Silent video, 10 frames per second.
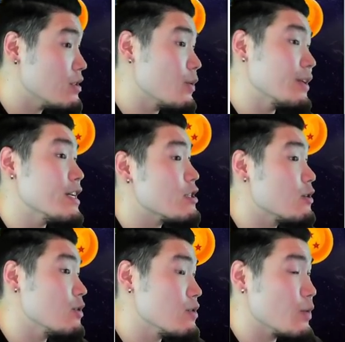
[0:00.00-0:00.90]
So
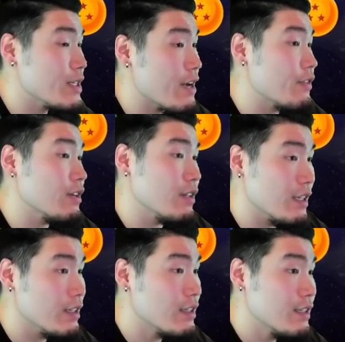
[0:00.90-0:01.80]
additionals would
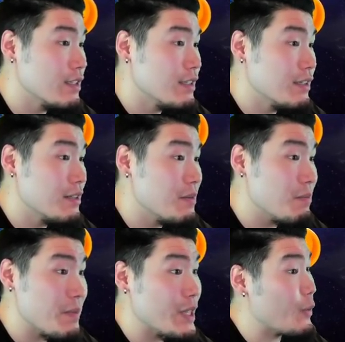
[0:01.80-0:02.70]
definitely
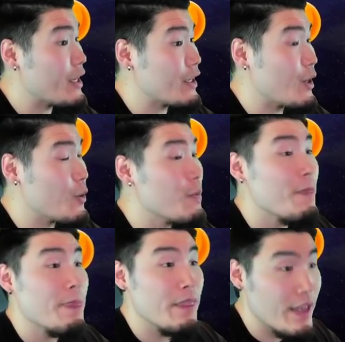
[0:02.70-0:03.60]
be the way to go,
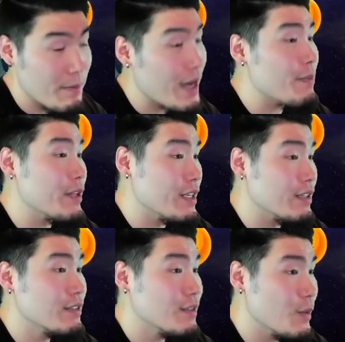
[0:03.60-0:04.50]
in my opinion,
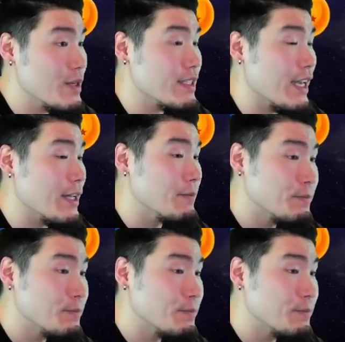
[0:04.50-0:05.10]
once again.